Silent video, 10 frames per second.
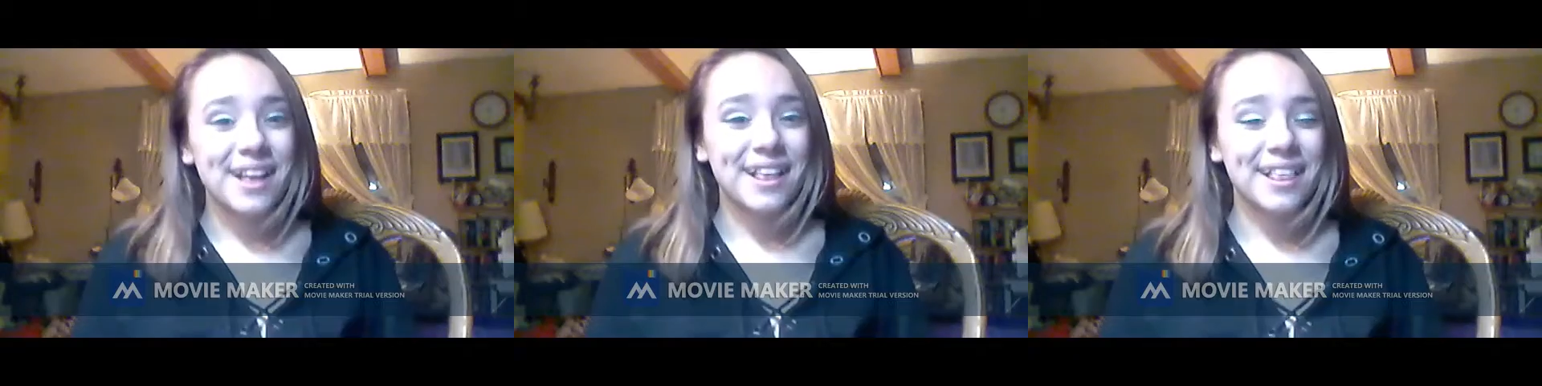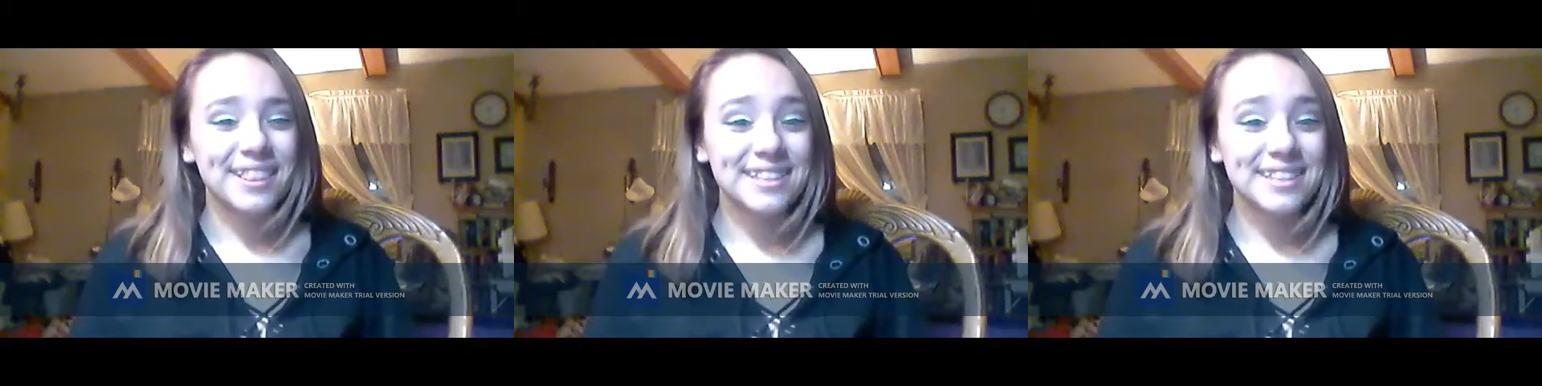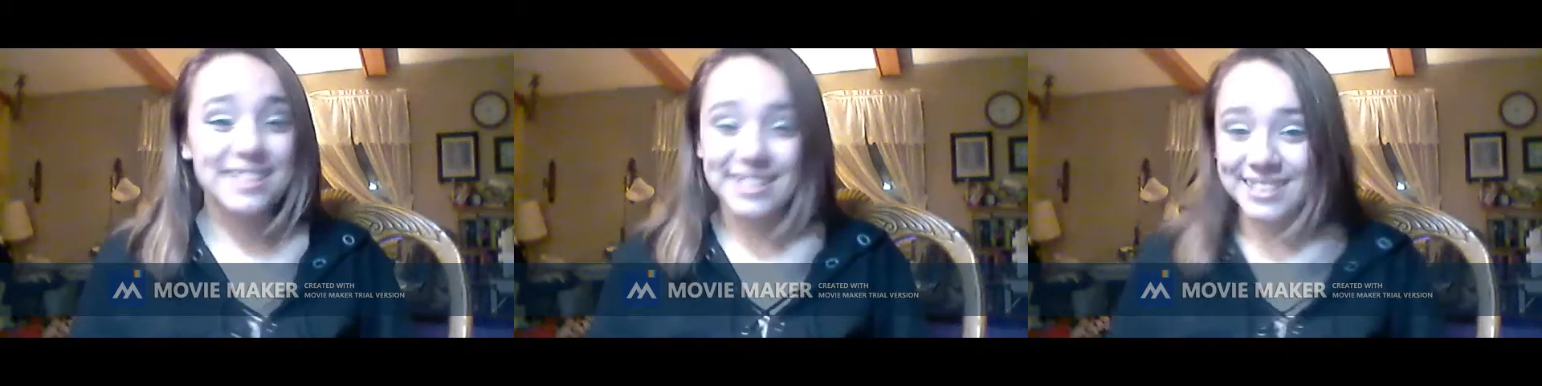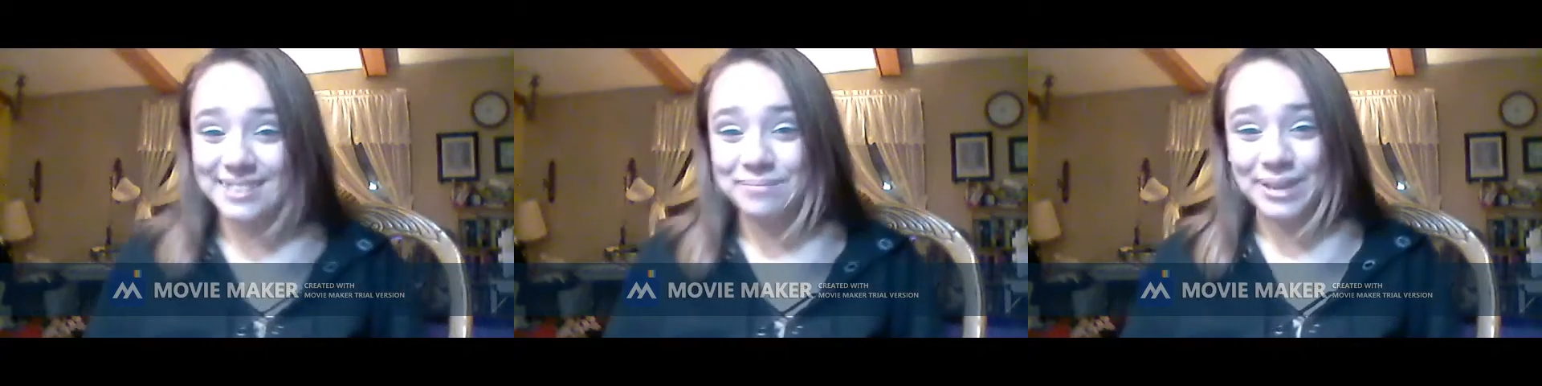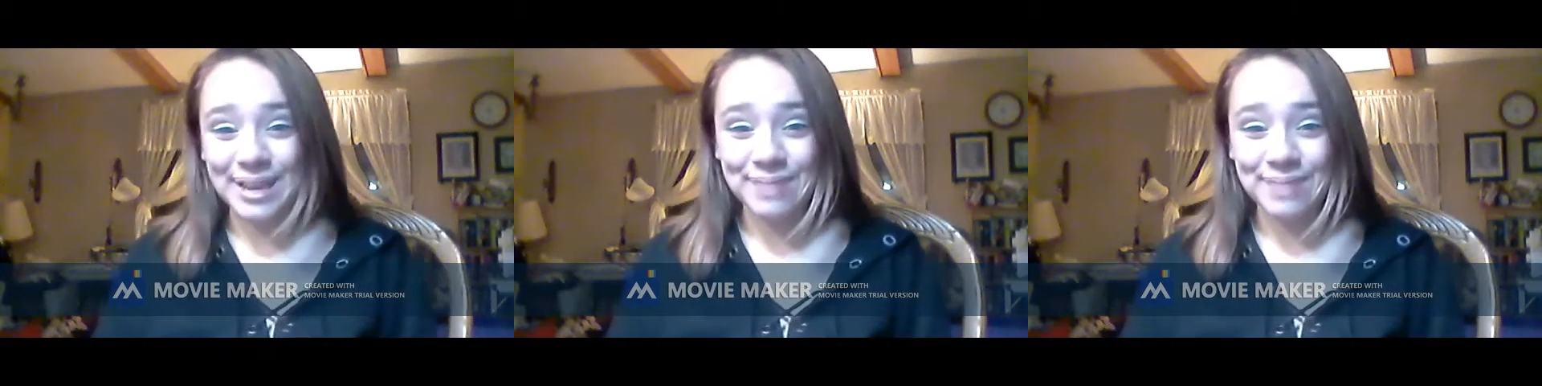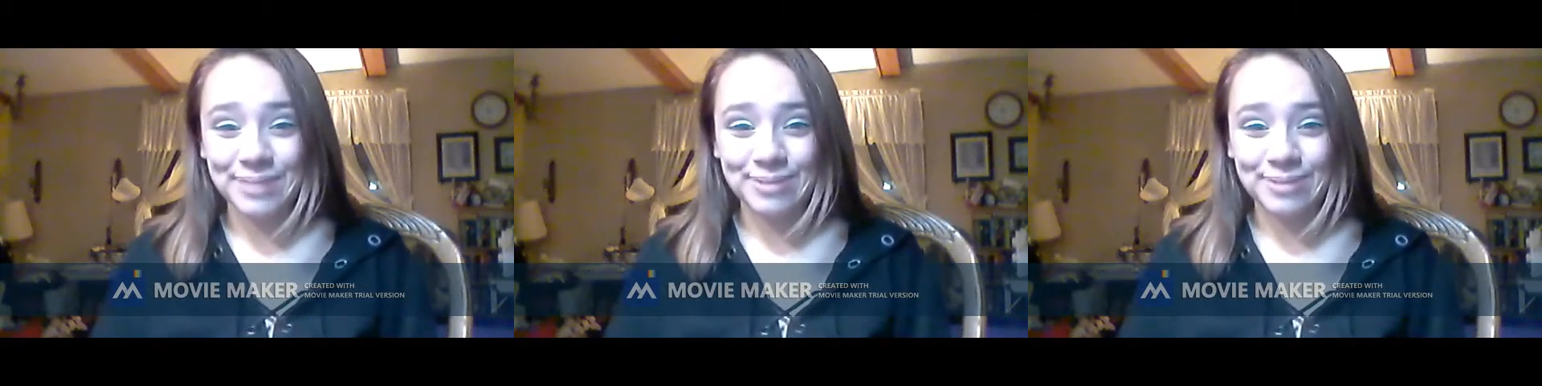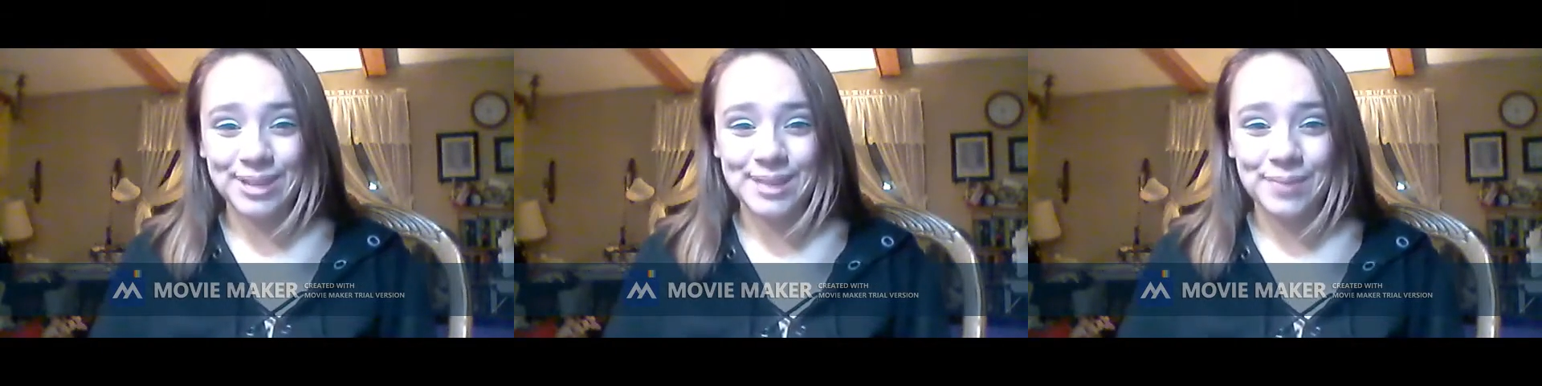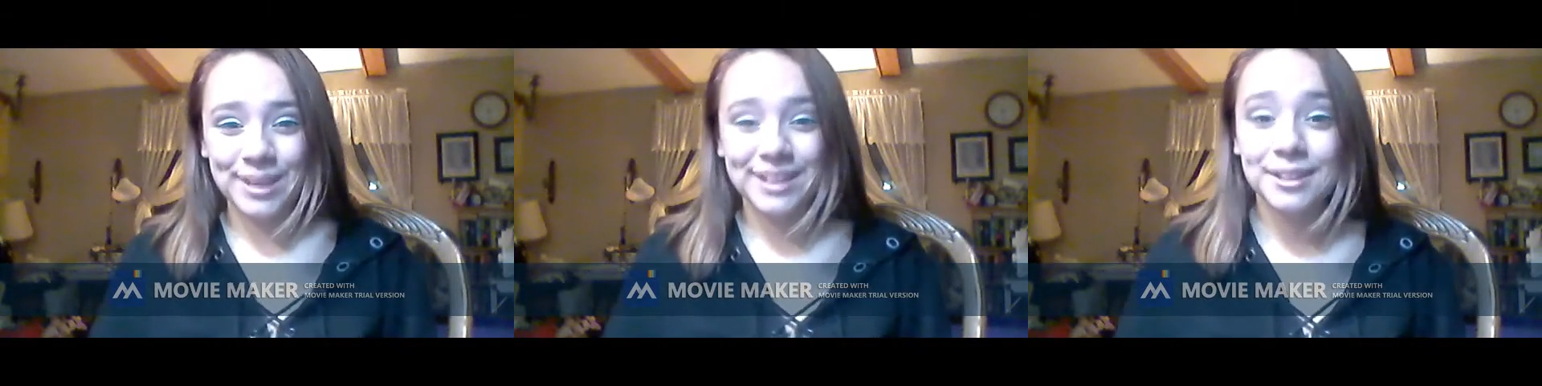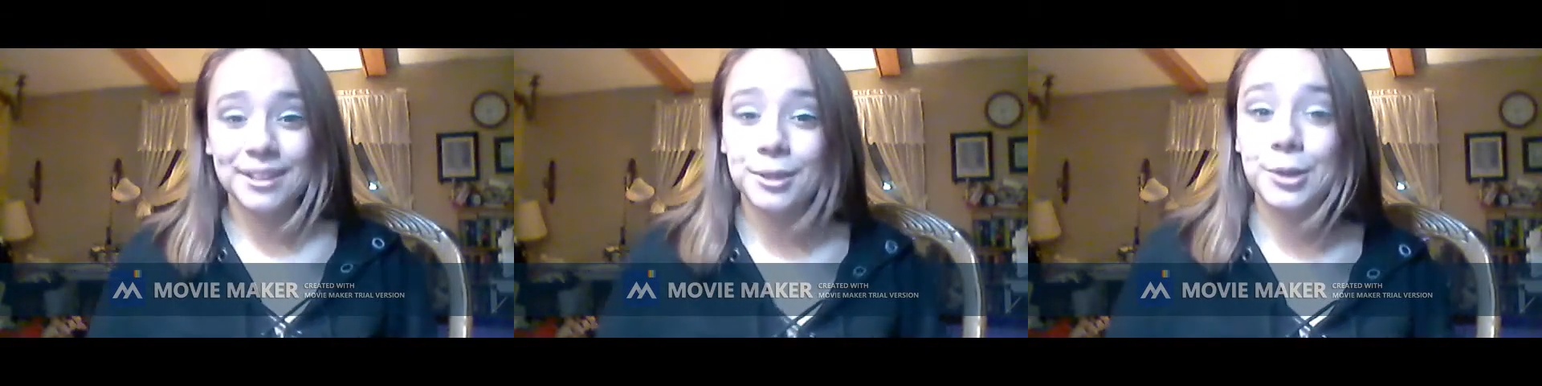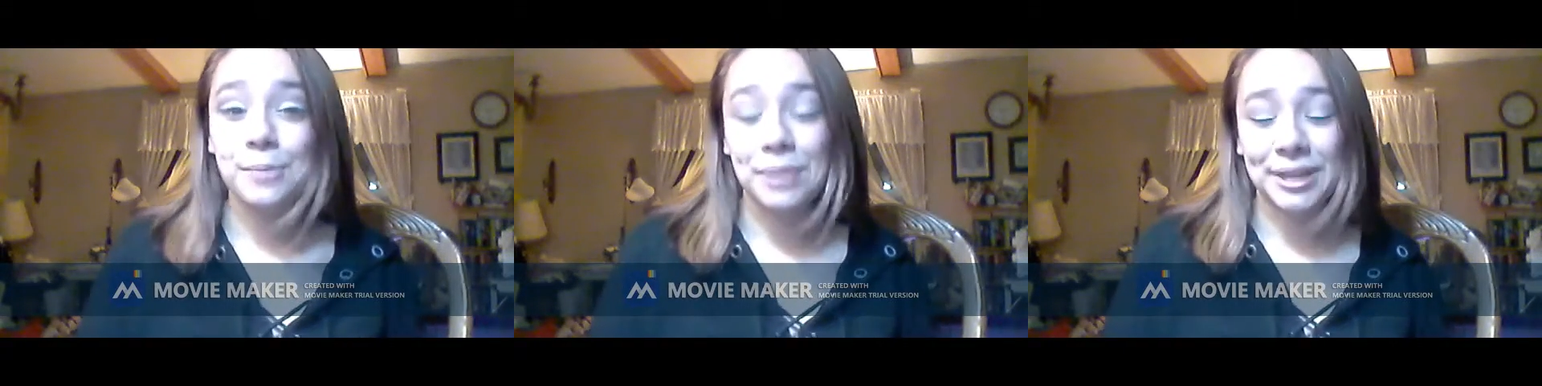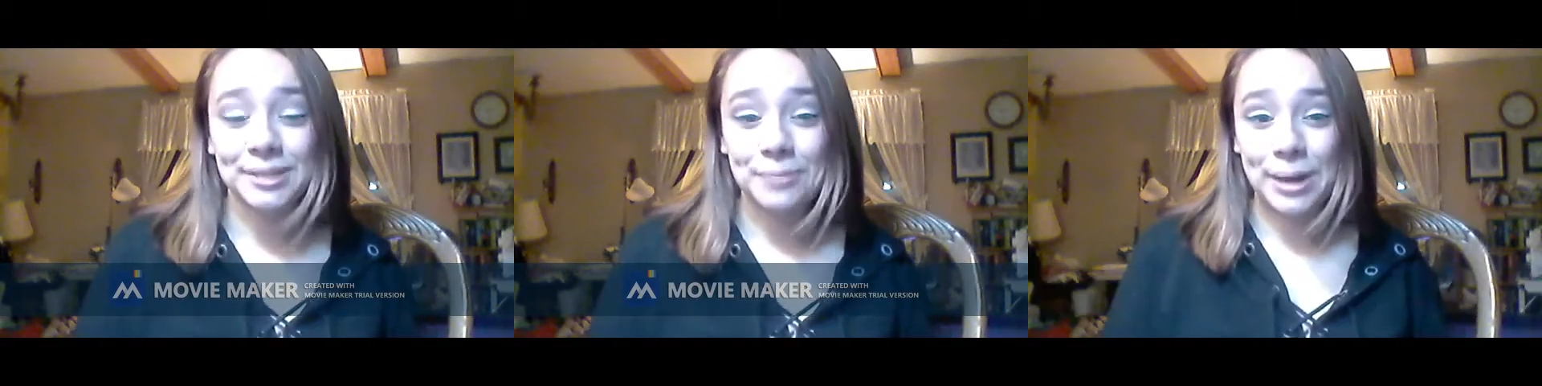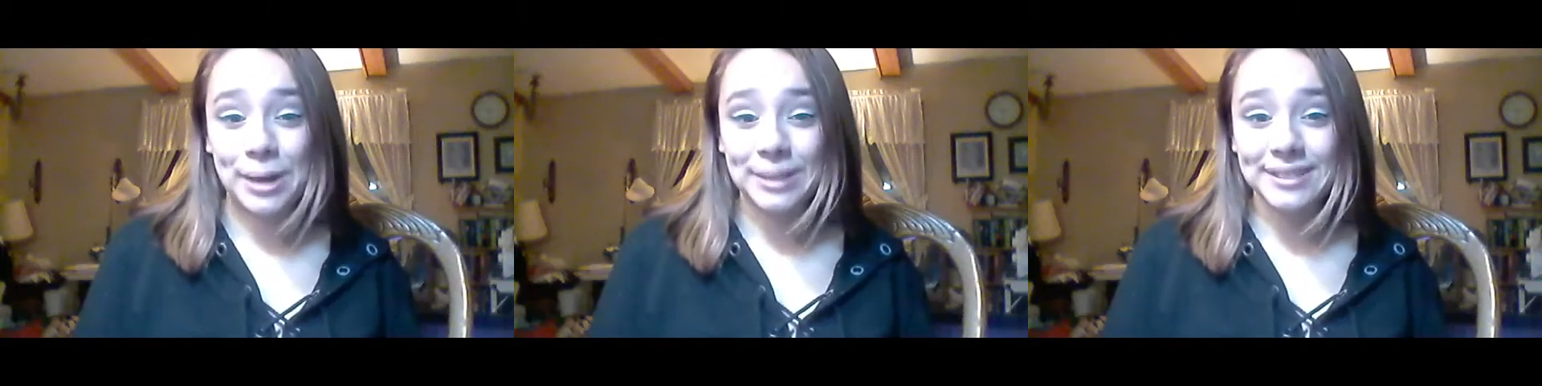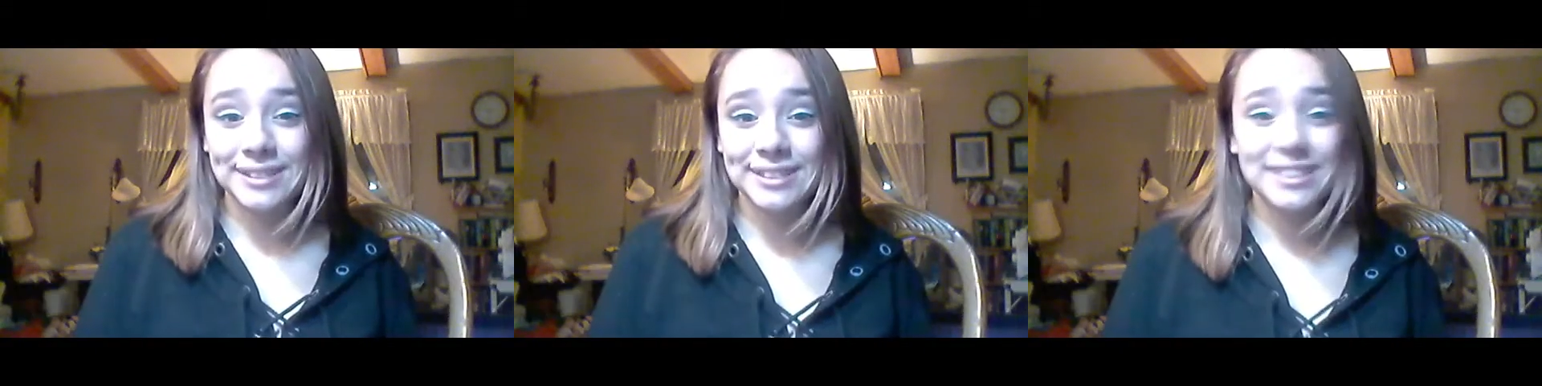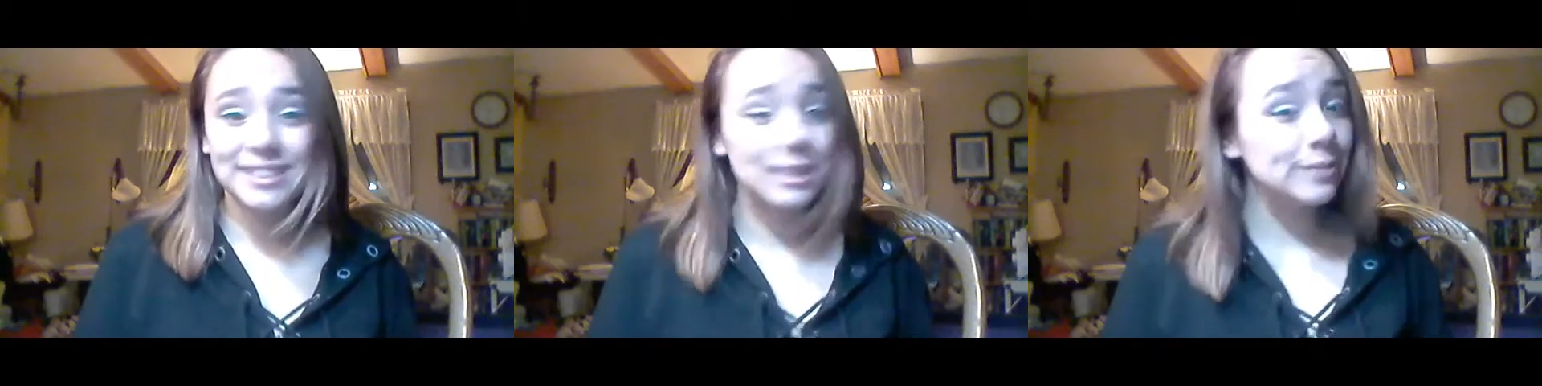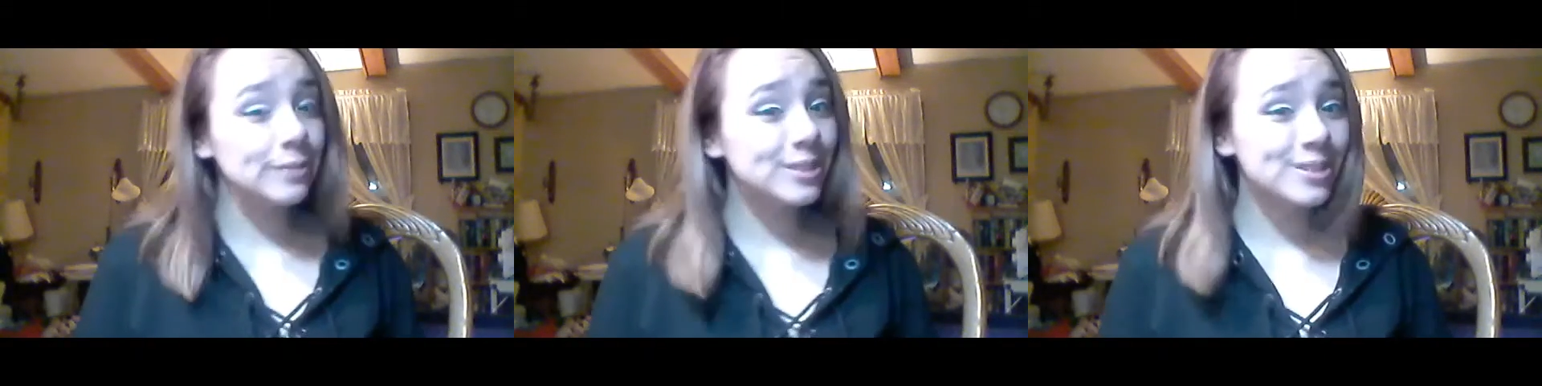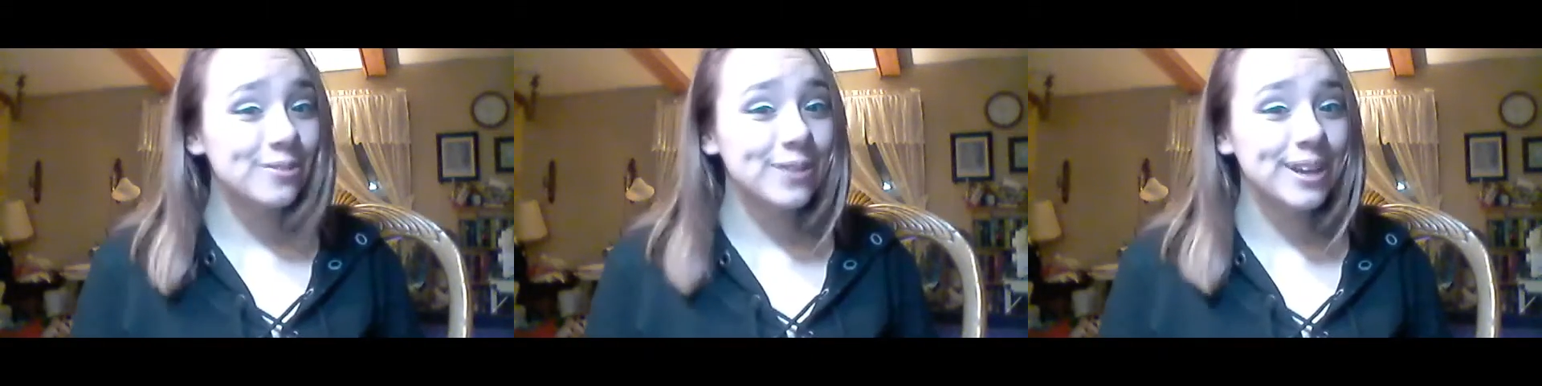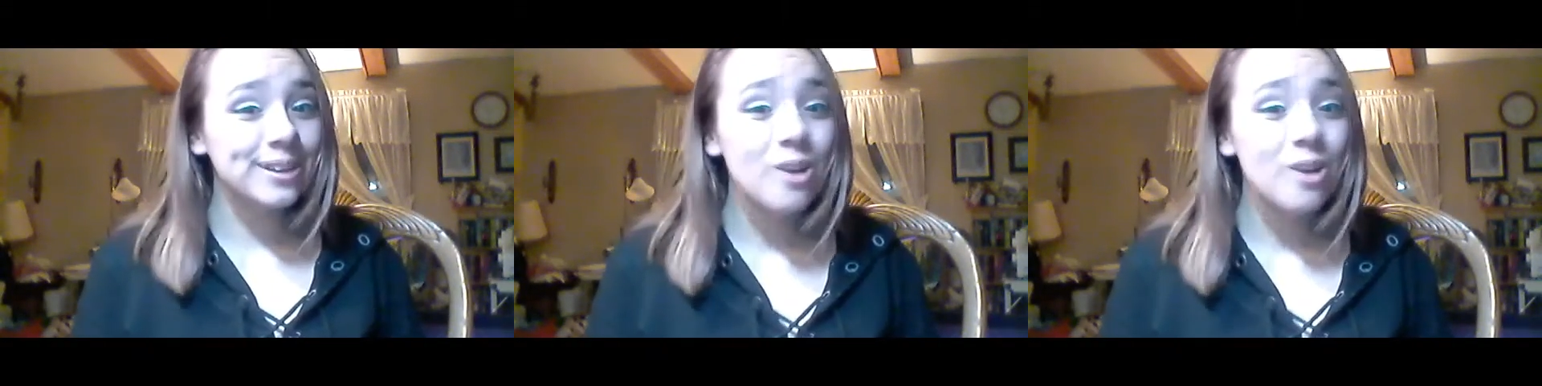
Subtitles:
this easy banana bread recipe, you can bring it to parties, give it to a friend,